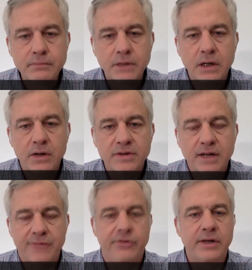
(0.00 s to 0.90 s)
is
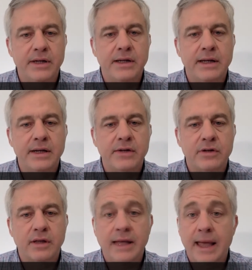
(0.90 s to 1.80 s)
definitely getting
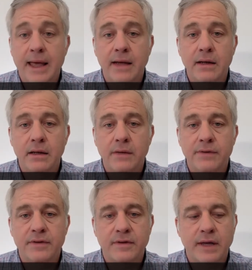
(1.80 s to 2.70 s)
to the end of
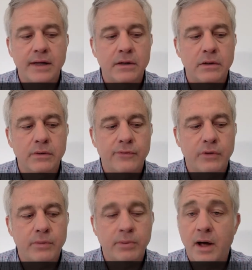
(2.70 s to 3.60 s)
the cycle
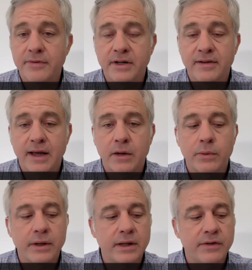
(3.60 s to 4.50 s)
for Providence
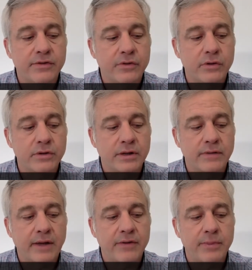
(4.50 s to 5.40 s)
Equity and Sterling
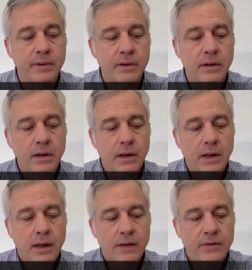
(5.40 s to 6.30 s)
Investment.
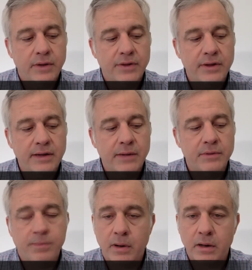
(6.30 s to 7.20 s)
So I think that
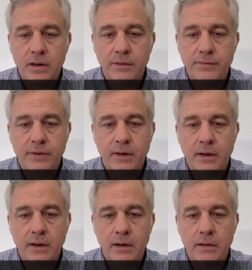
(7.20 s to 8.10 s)
was part of
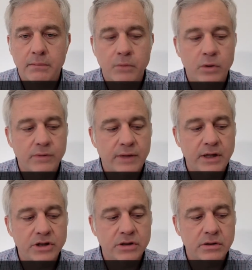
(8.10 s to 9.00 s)
their
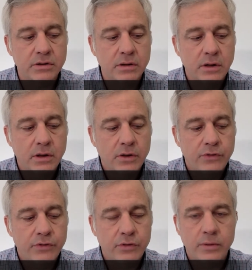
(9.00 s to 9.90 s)
motivation
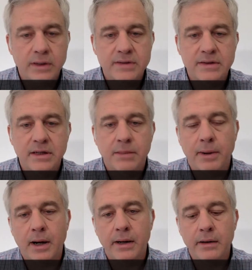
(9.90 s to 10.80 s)
to seek a
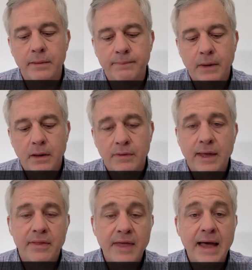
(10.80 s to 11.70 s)
buyer.
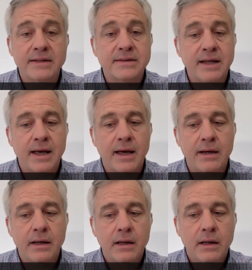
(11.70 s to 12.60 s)
That said,